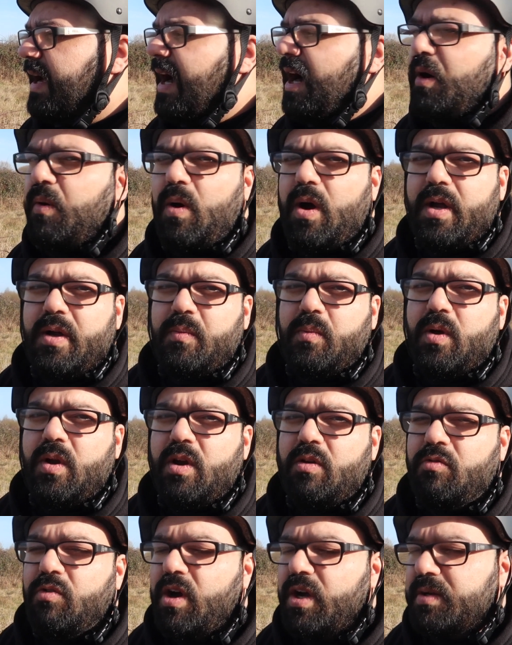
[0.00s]
how I want
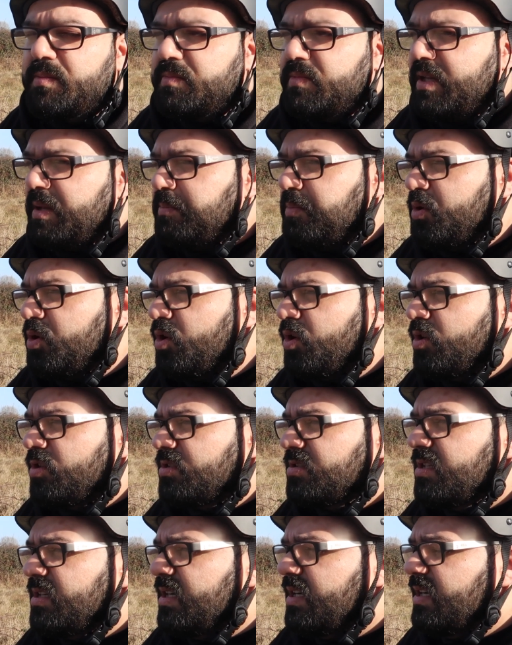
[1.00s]
to ride the
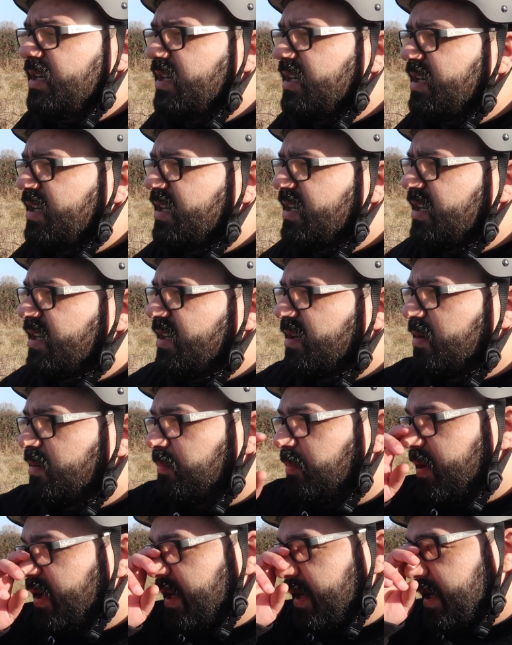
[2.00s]
boards.
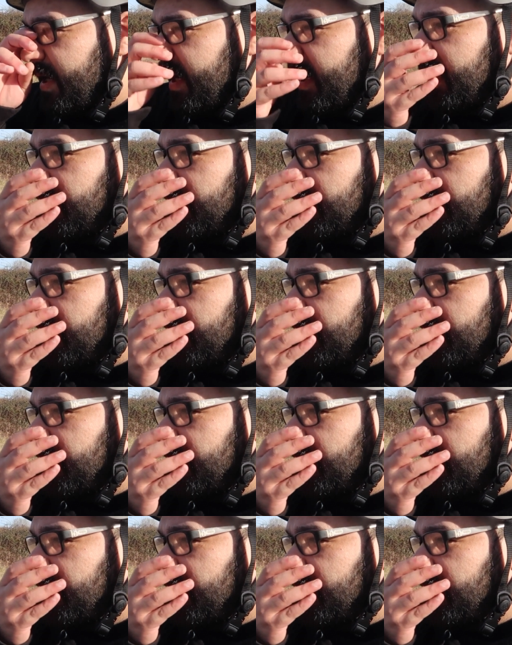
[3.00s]
But